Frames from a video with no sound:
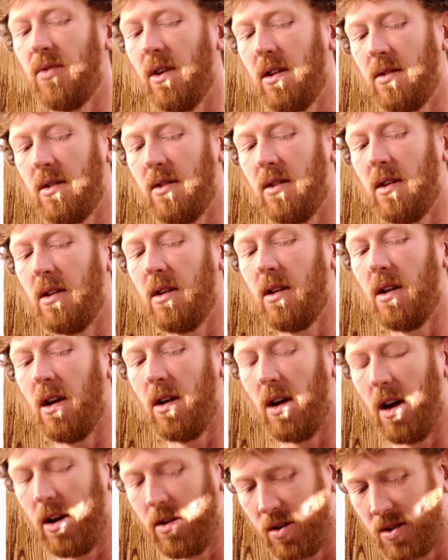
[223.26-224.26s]
foot,
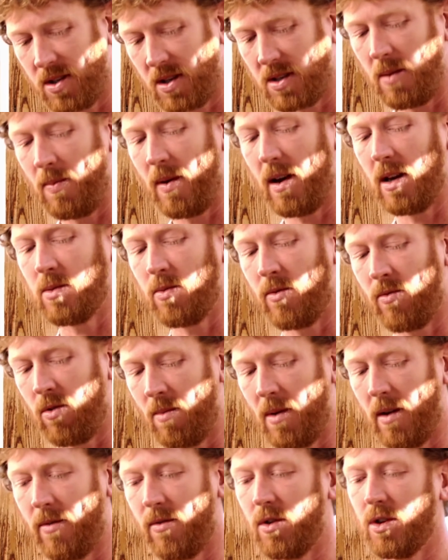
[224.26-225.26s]
one hundred sixty pounds before
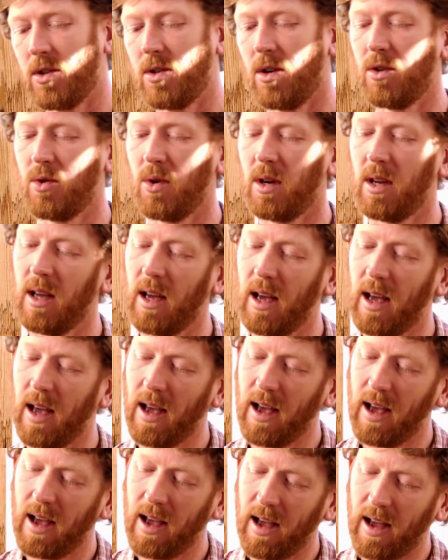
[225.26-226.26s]
my first surgery.
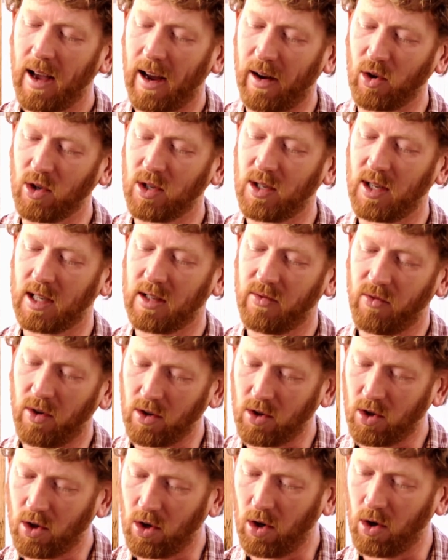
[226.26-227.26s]
I was six
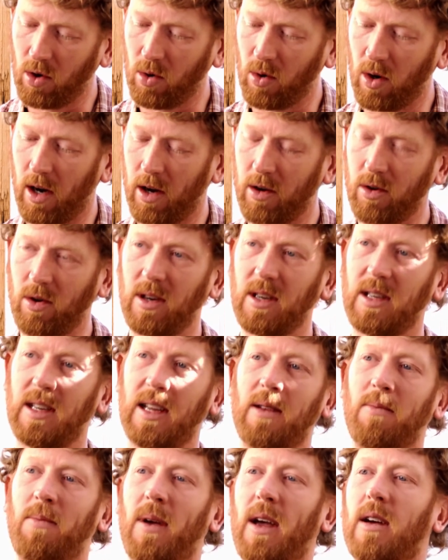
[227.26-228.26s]
foot two, one hundred
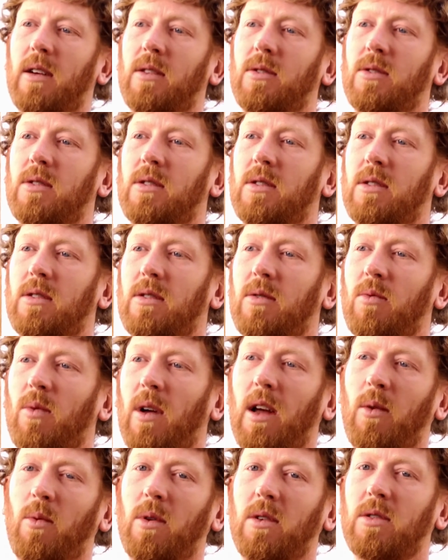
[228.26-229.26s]
ten pounds
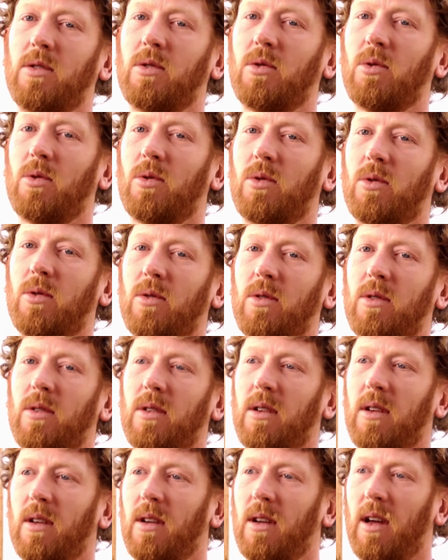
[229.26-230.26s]
when I went to school
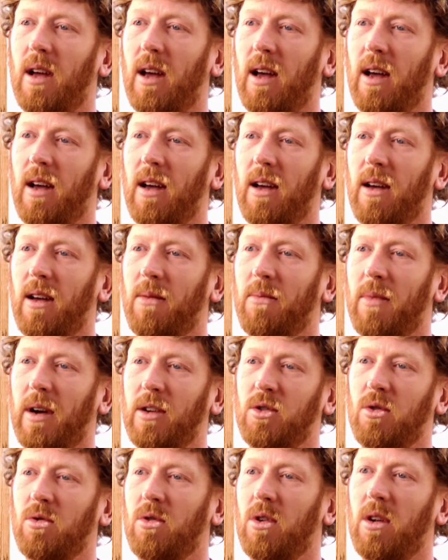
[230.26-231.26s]
uh, my
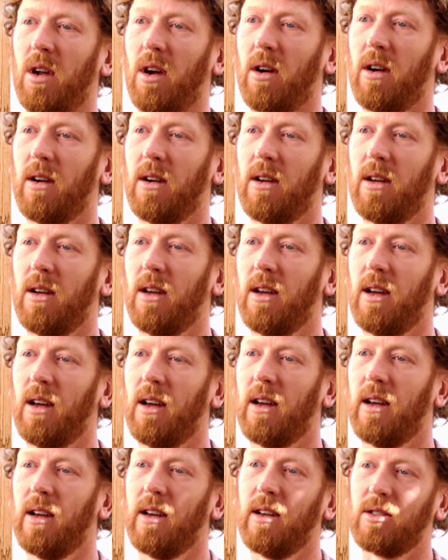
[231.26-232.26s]
junior year.
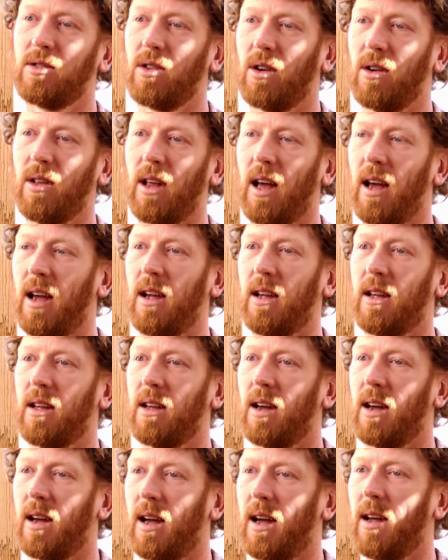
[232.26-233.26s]
So like
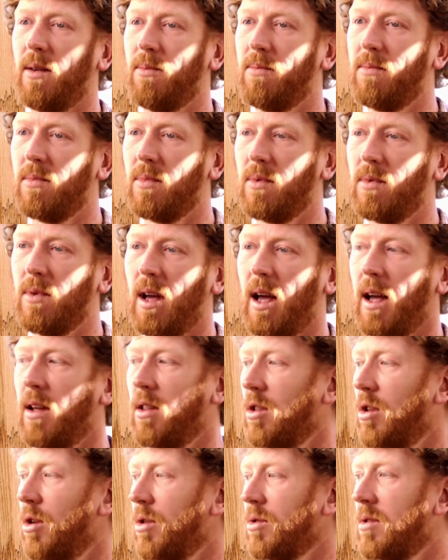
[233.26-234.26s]
I, I
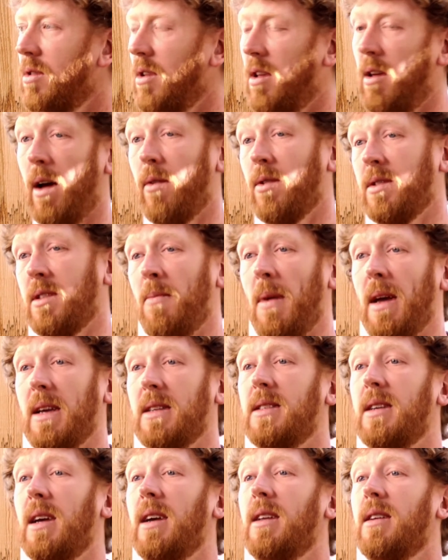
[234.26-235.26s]
looked, you know, I was
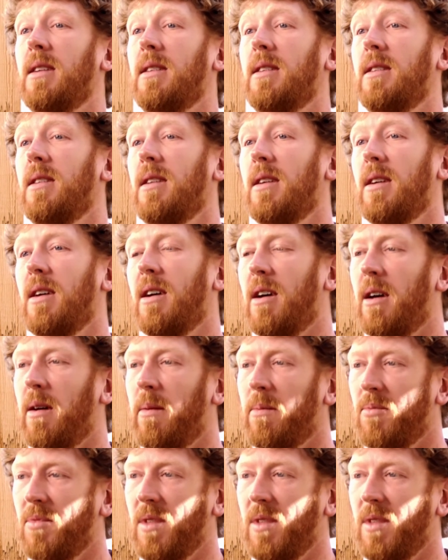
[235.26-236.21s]
emaciated. Um,